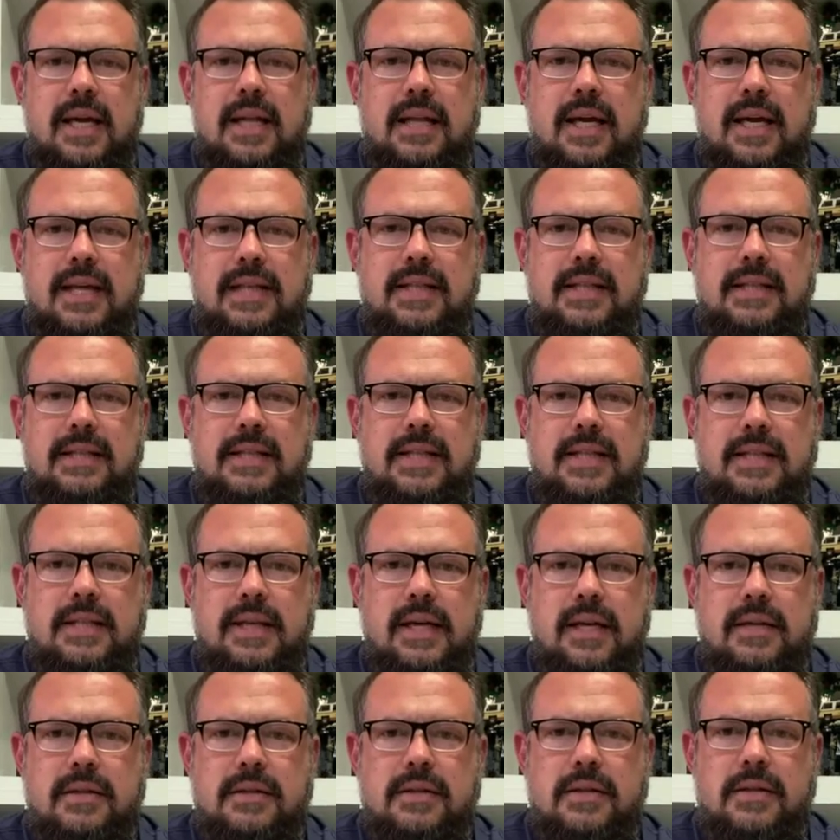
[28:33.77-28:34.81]
I like these
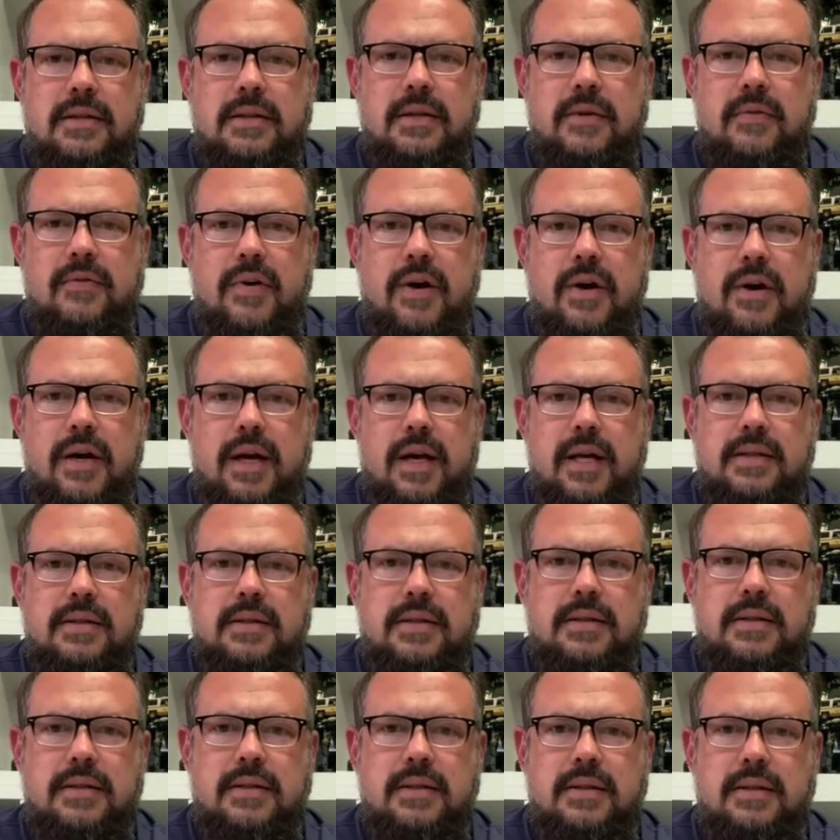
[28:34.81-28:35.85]
details. They're very
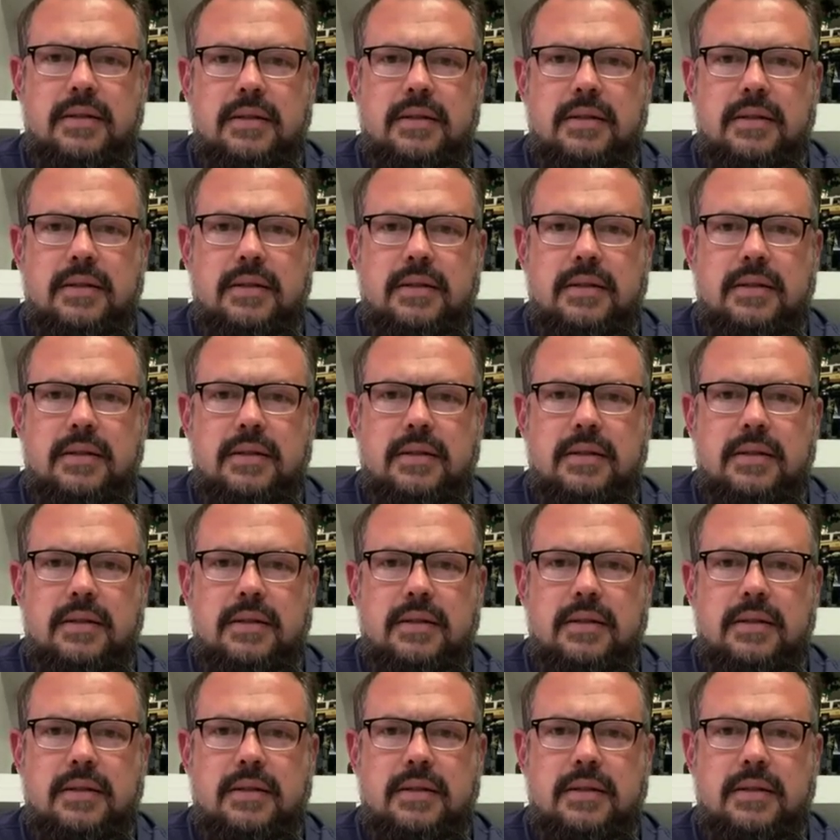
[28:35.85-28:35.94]
nice.